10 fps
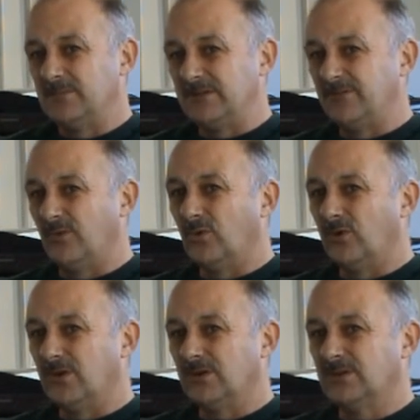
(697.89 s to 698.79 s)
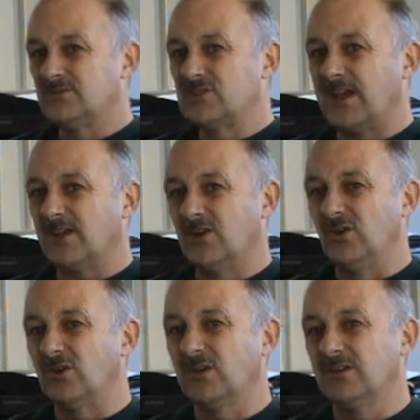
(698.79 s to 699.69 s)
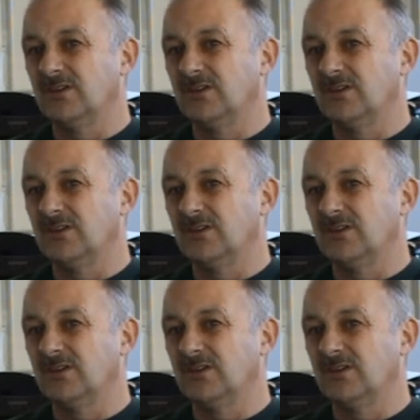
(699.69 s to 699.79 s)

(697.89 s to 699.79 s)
before Jack Cook,